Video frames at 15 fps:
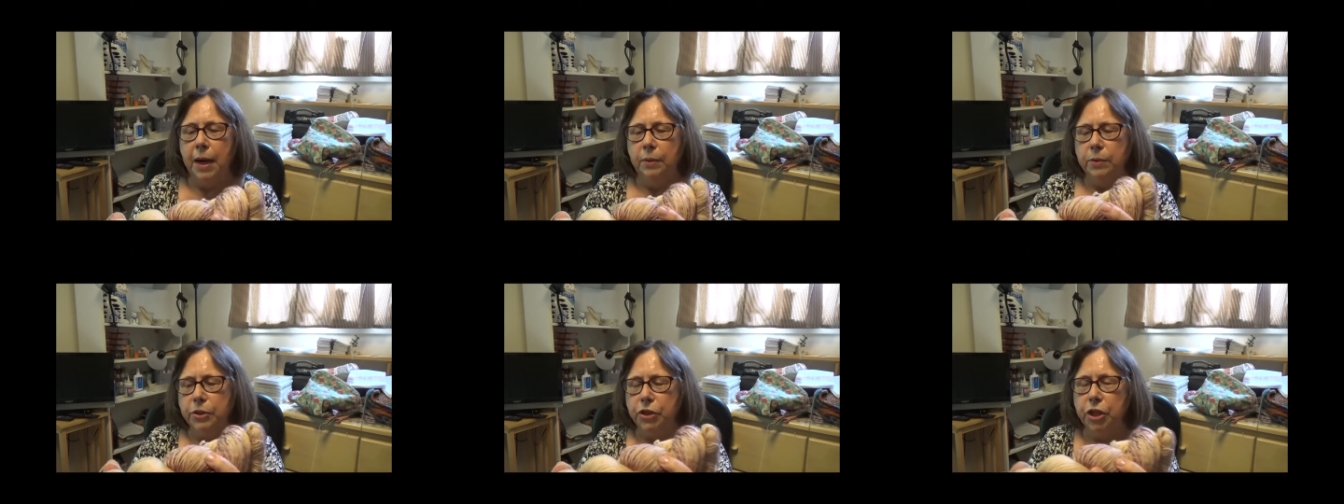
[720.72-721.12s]

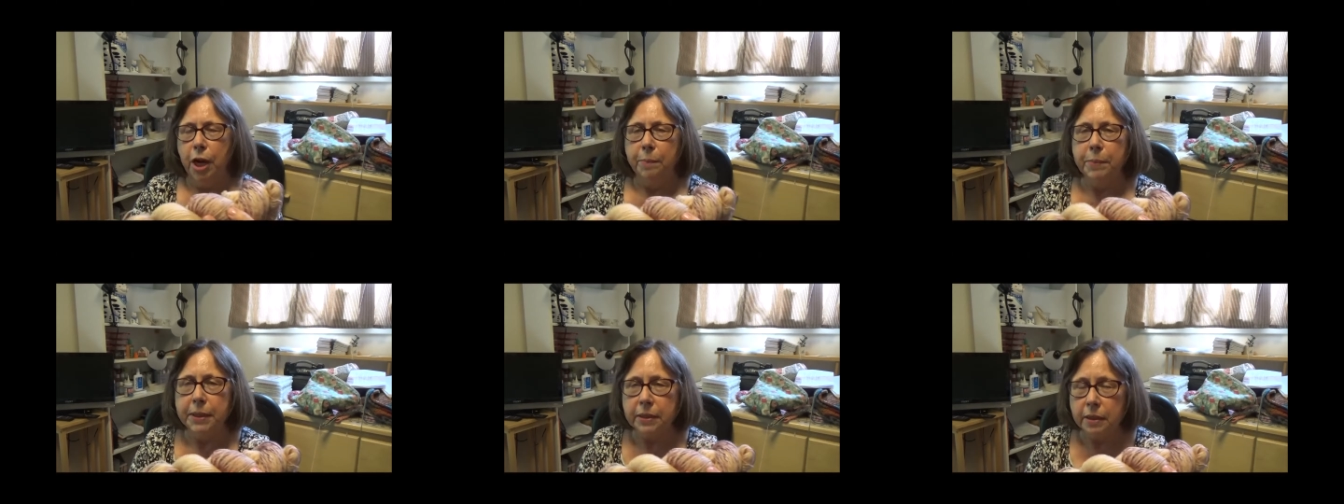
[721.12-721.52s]
I was
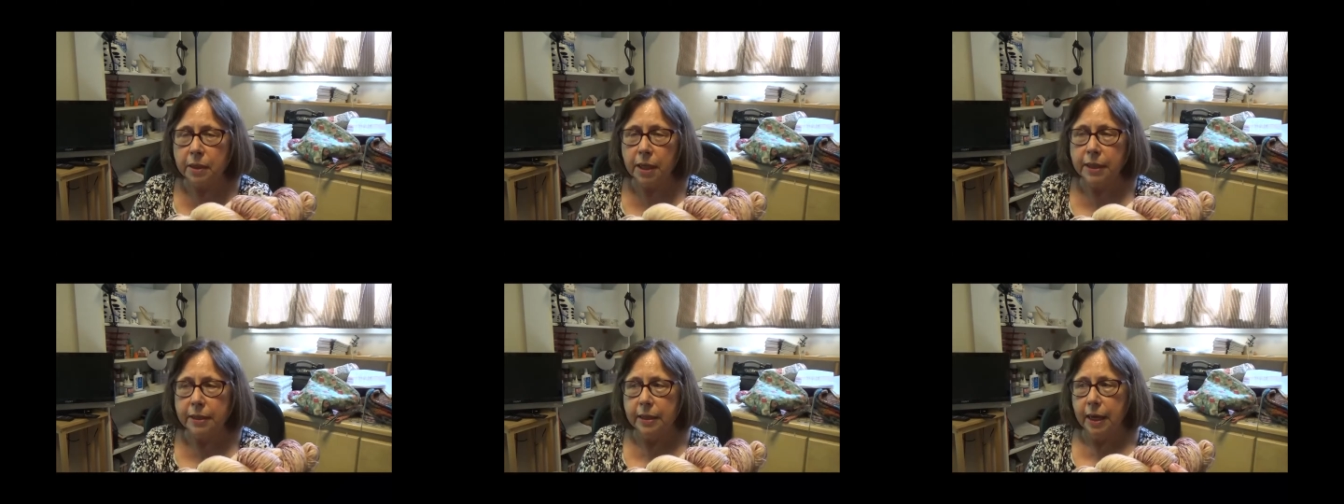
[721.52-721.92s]
shopping the
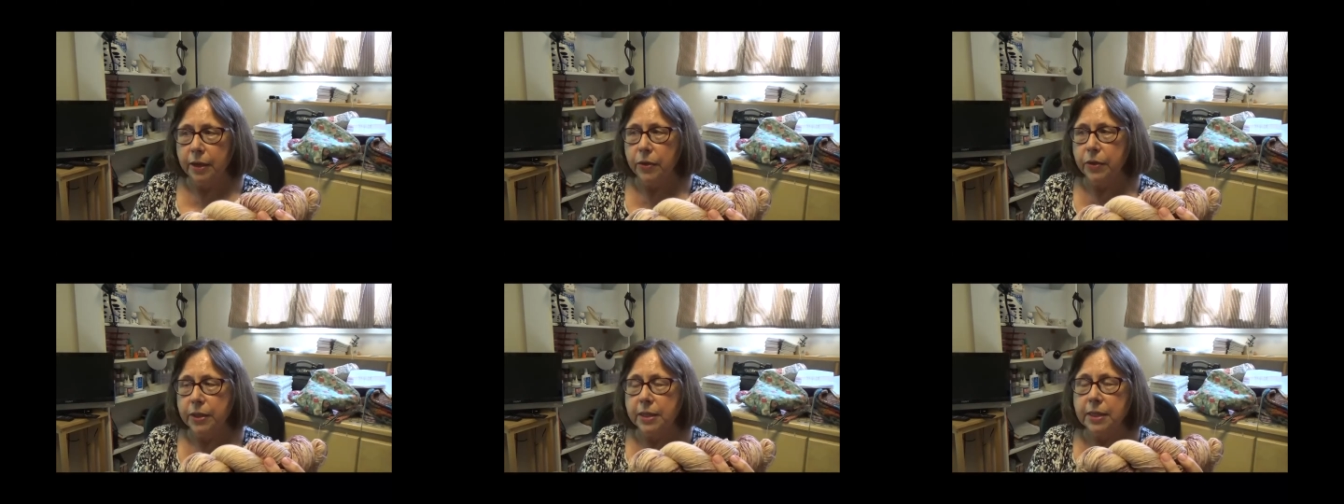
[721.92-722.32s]
night
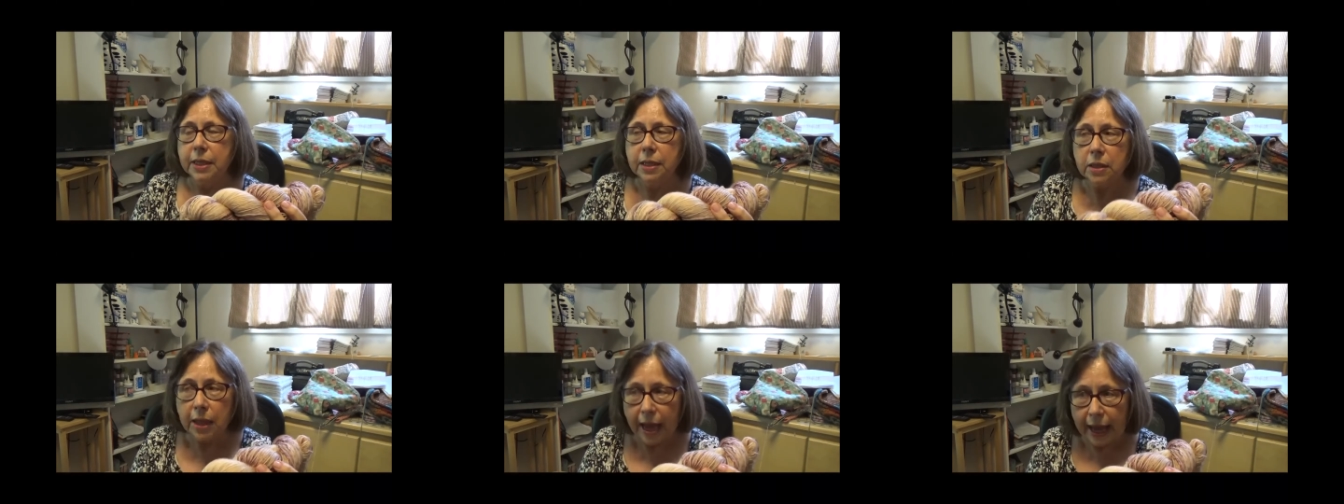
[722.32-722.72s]
that
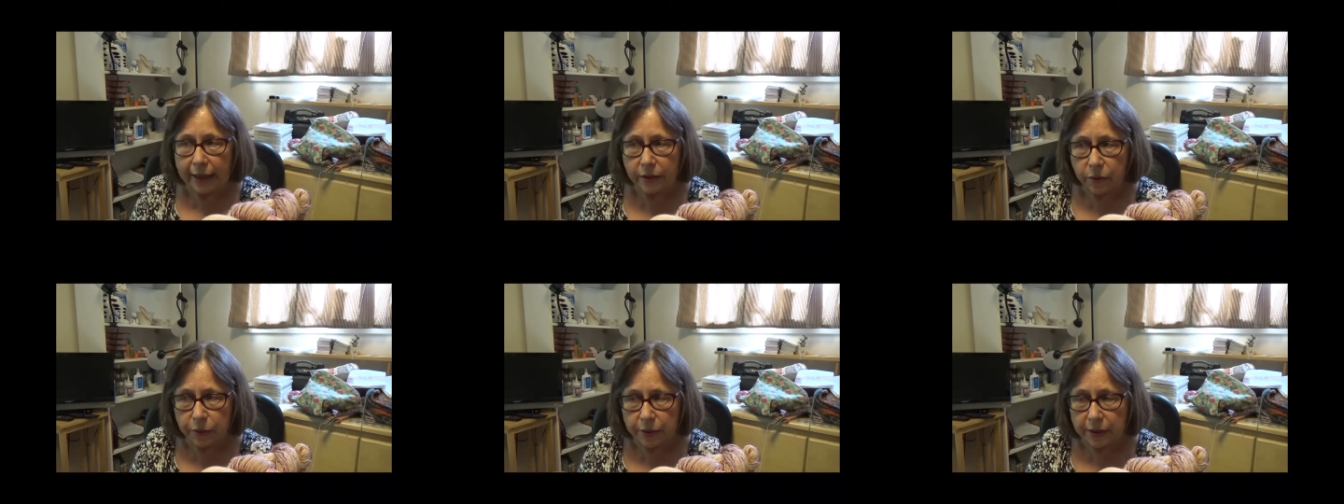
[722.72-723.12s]
Kristy
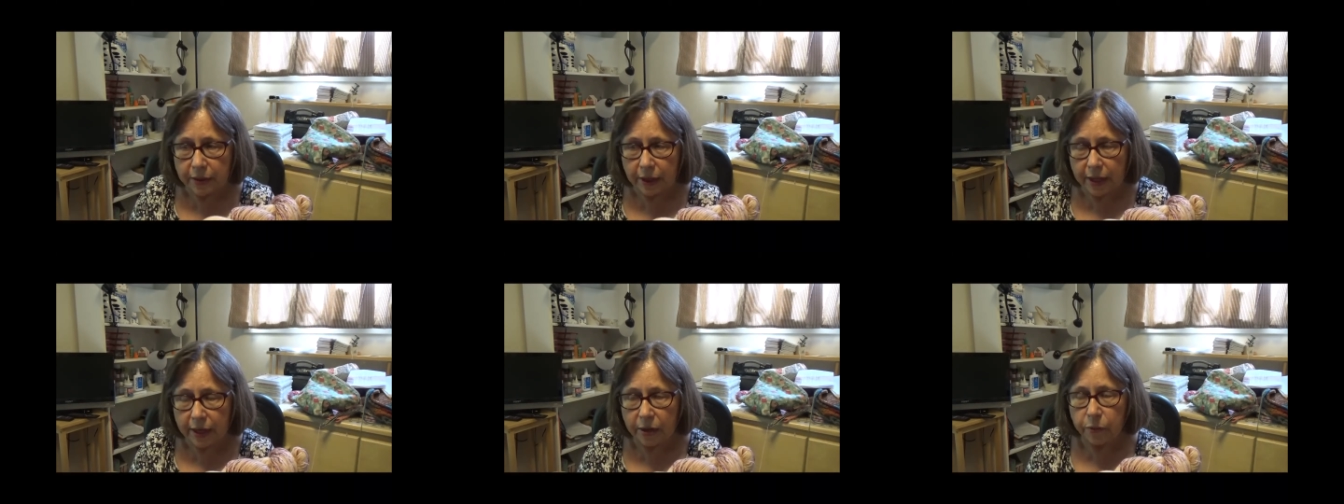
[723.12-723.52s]
Glass was
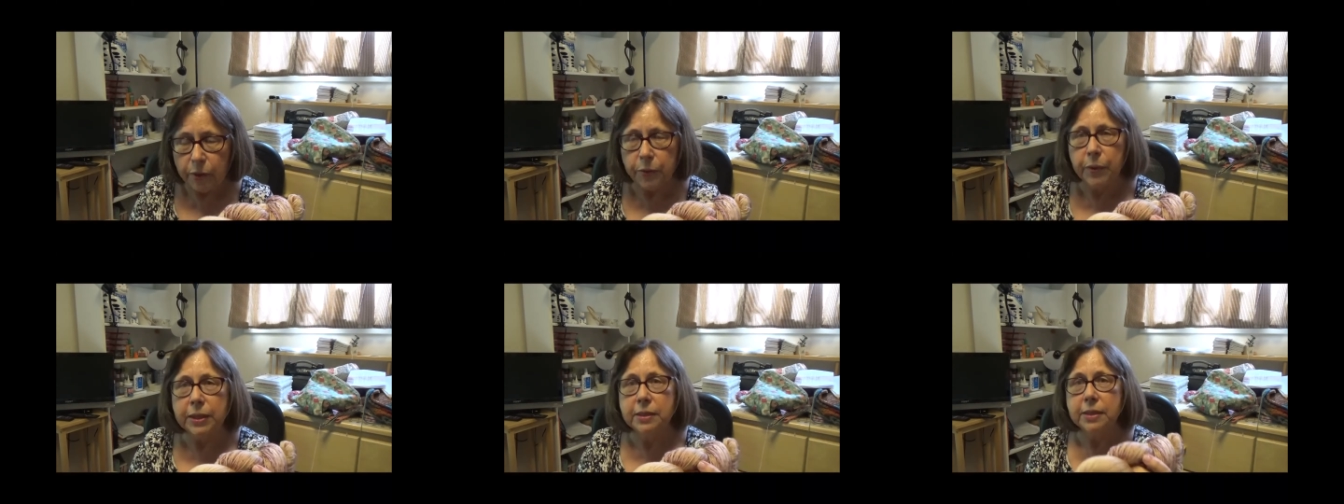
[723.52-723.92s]
there.
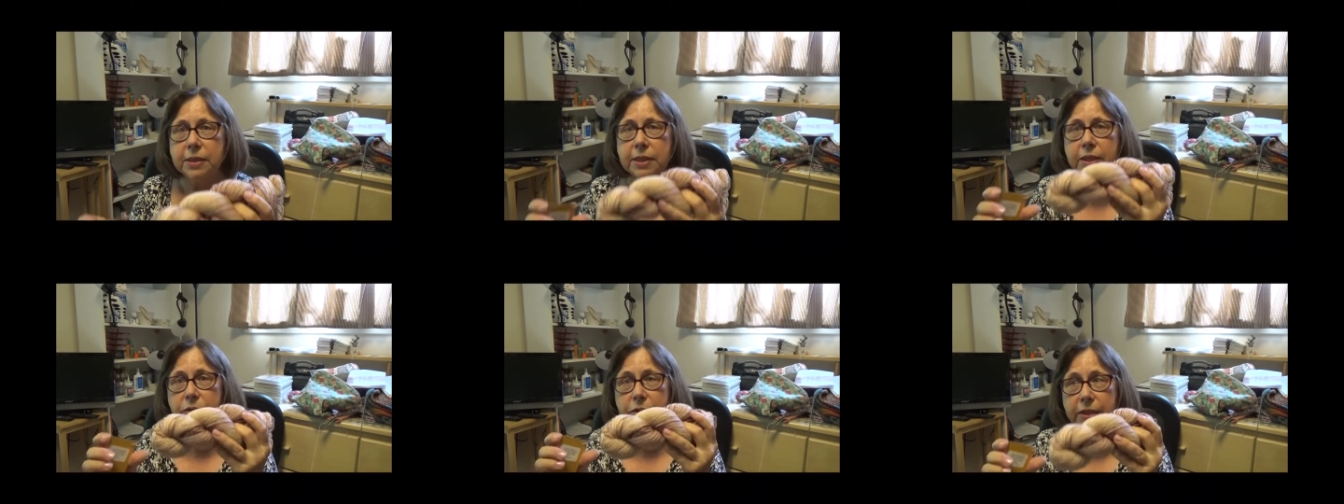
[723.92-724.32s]
We went to
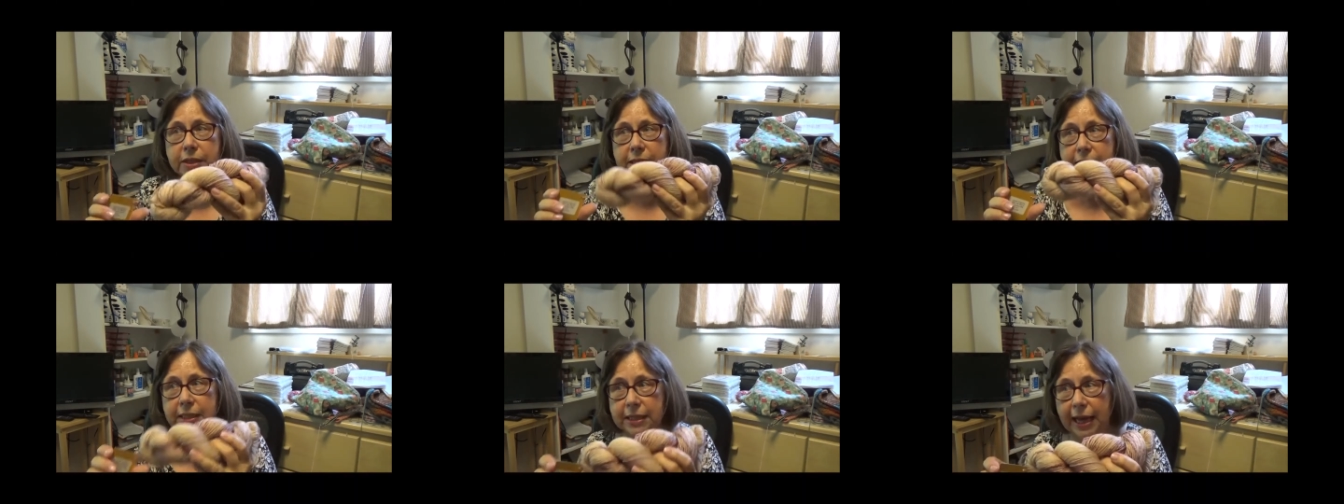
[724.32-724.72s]
see
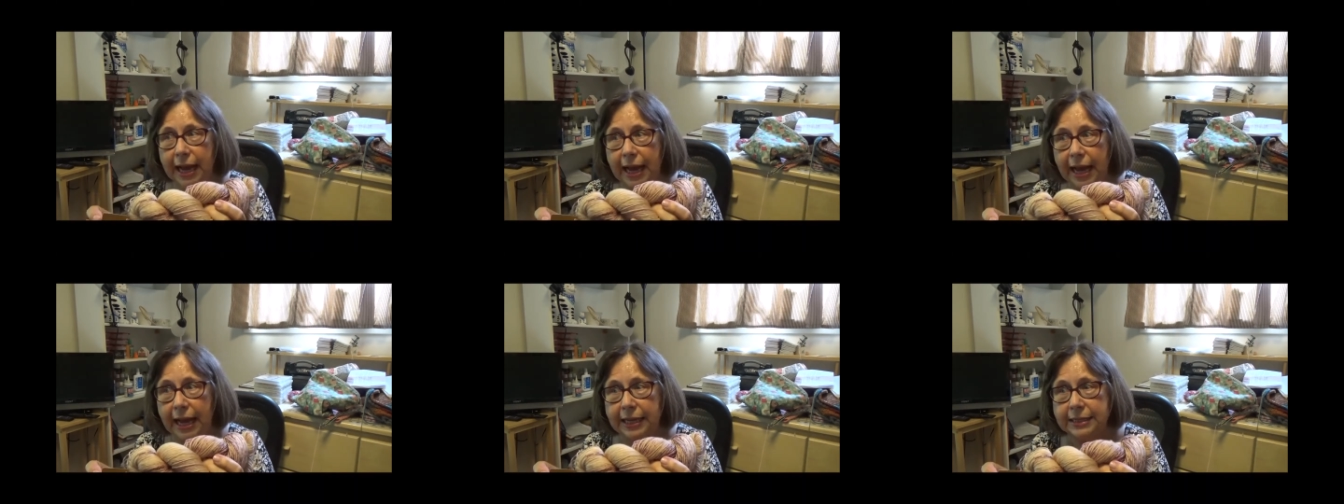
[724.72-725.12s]
Kristy
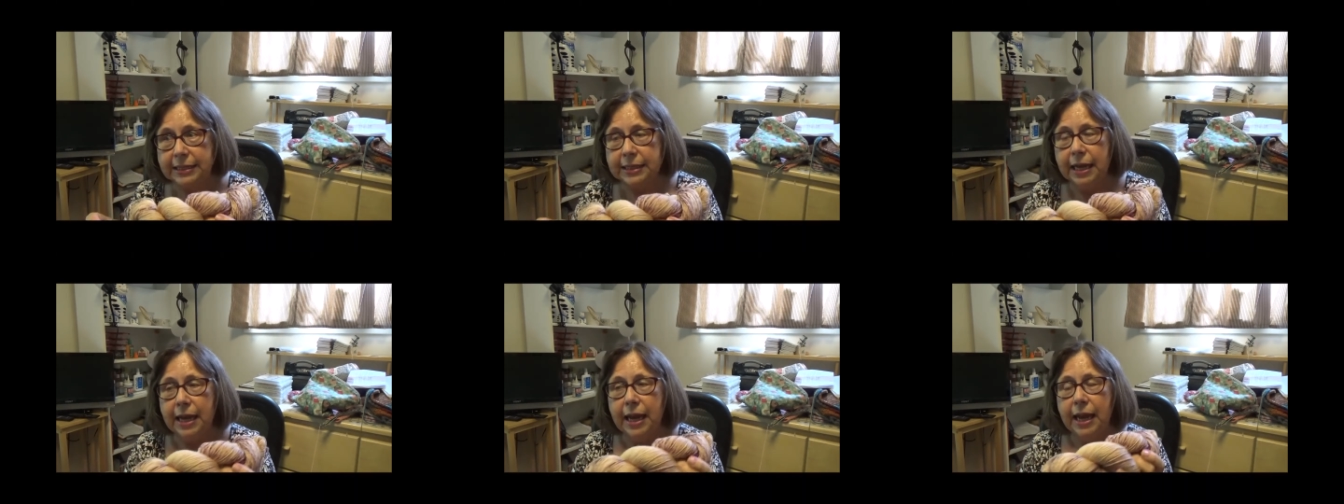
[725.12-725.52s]

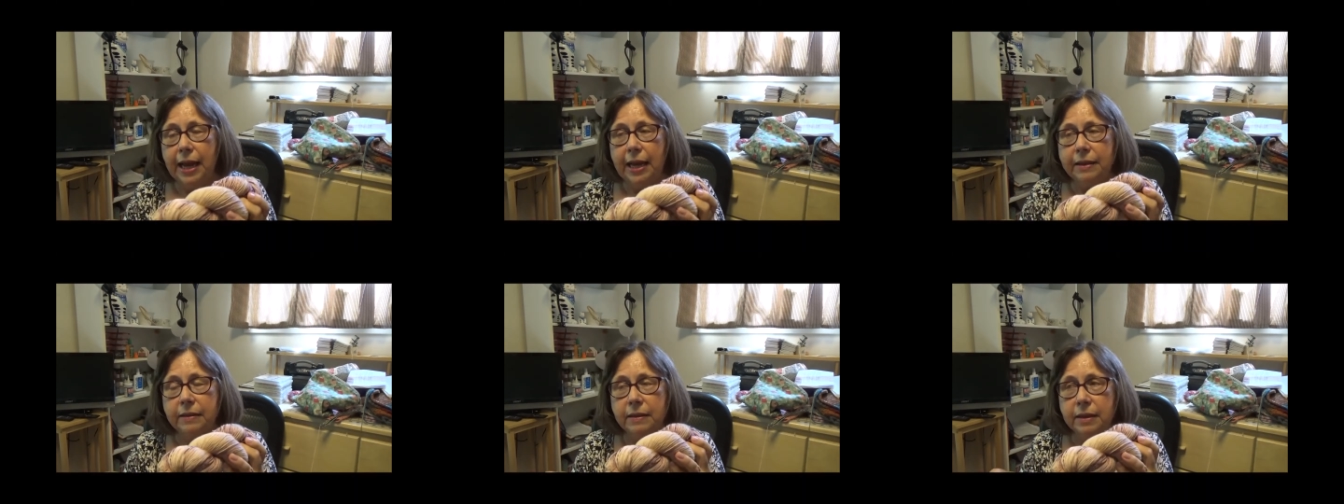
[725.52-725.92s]
Glass
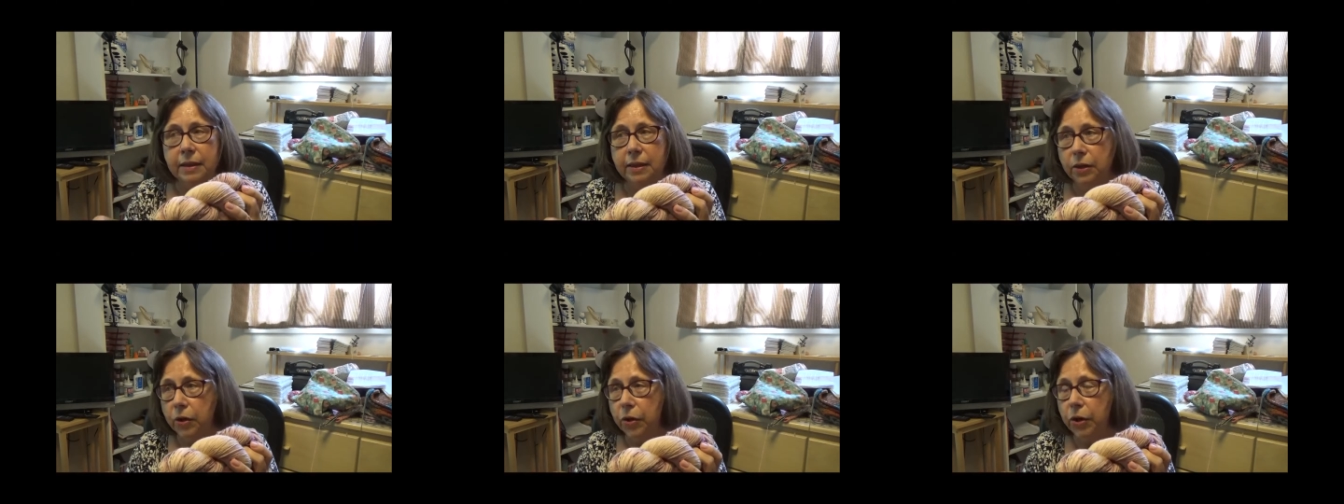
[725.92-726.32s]
and
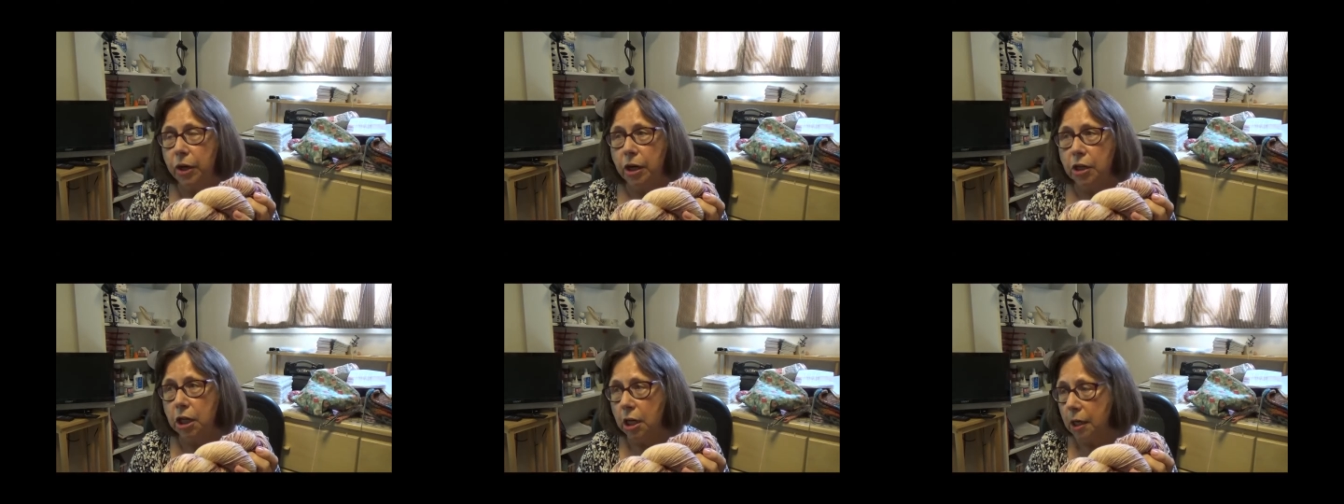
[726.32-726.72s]
see her